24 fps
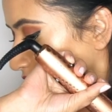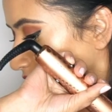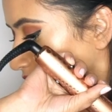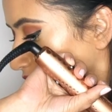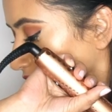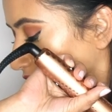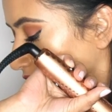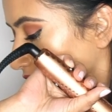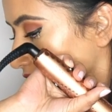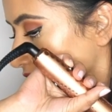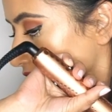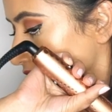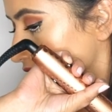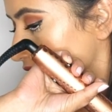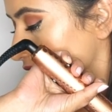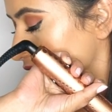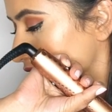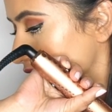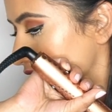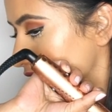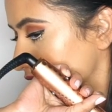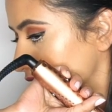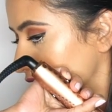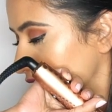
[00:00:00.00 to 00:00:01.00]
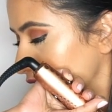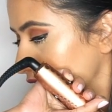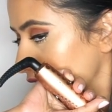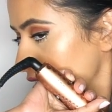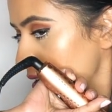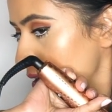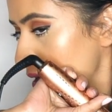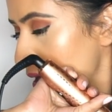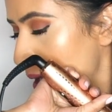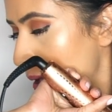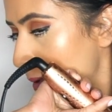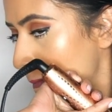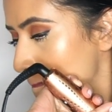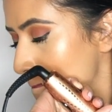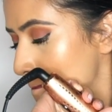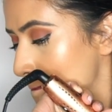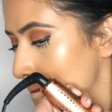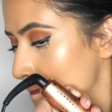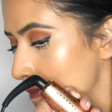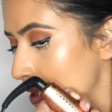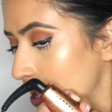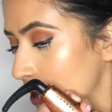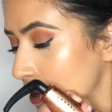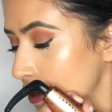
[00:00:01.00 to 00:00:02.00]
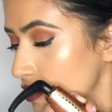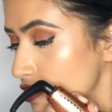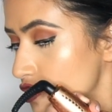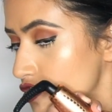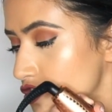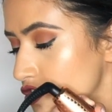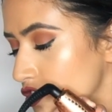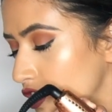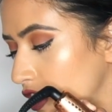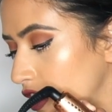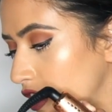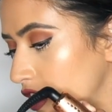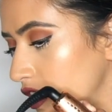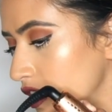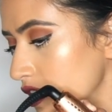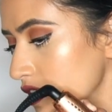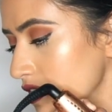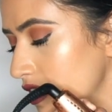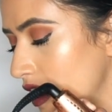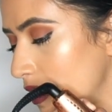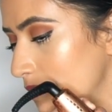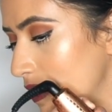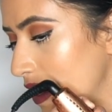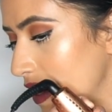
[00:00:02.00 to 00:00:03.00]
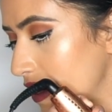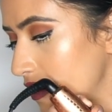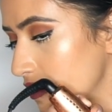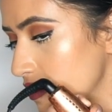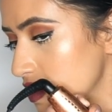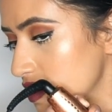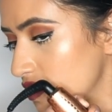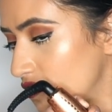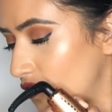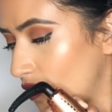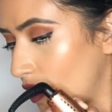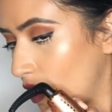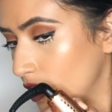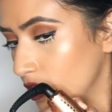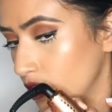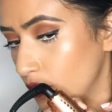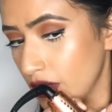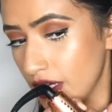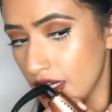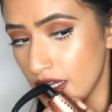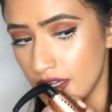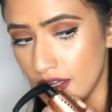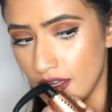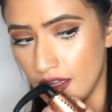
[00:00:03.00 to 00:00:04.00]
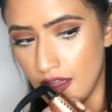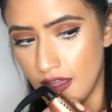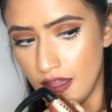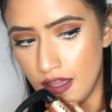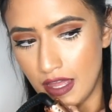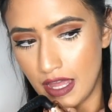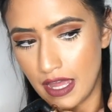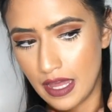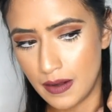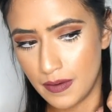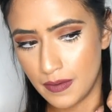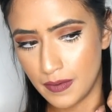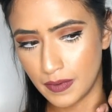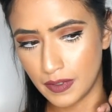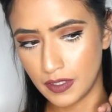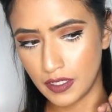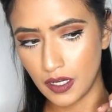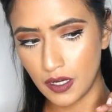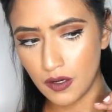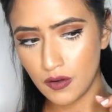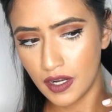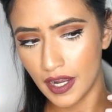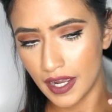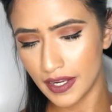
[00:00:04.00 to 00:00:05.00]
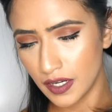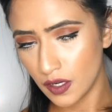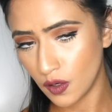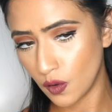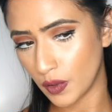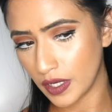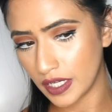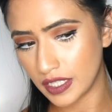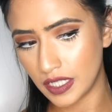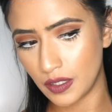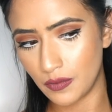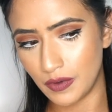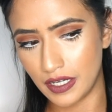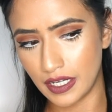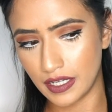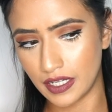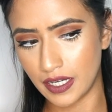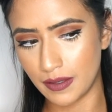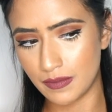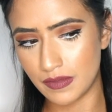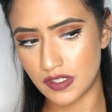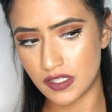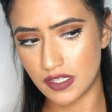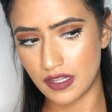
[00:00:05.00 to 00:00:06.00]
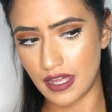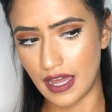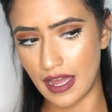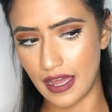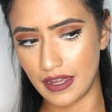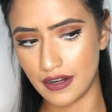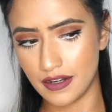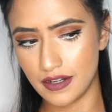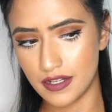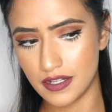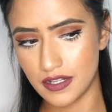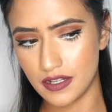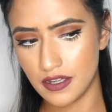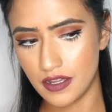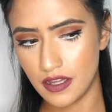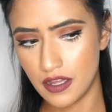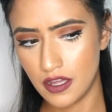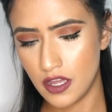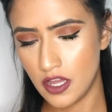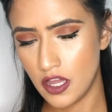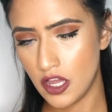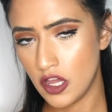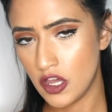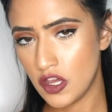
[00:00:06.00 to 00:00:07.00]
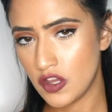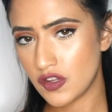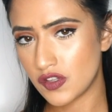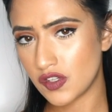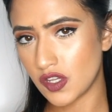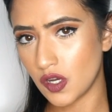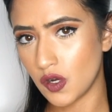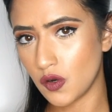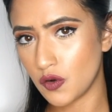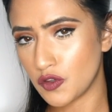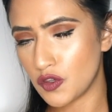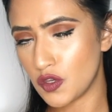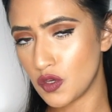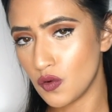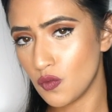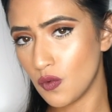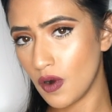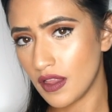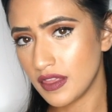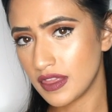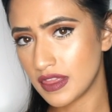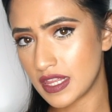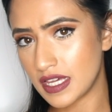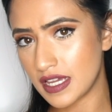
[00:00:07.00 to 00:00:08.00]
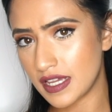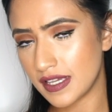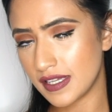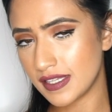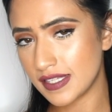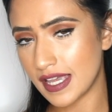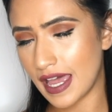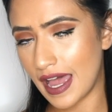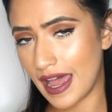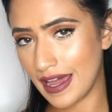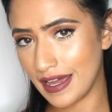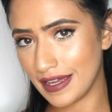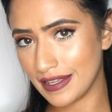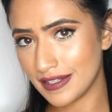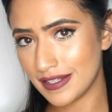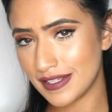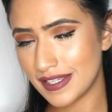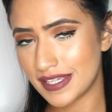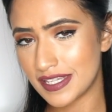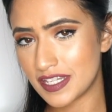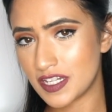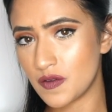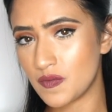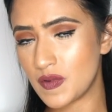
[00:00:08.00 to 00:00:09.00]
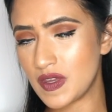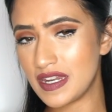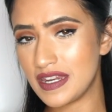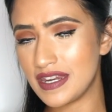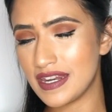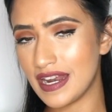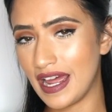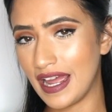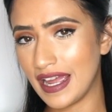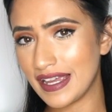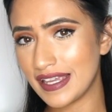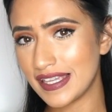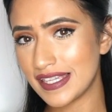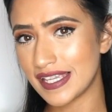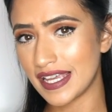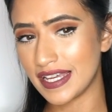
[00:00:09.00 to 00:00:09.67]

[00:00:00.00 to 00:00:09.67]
and consistently make sure that my hair is following and go kind of quickly when it comes to the end. So you want these ends to be nice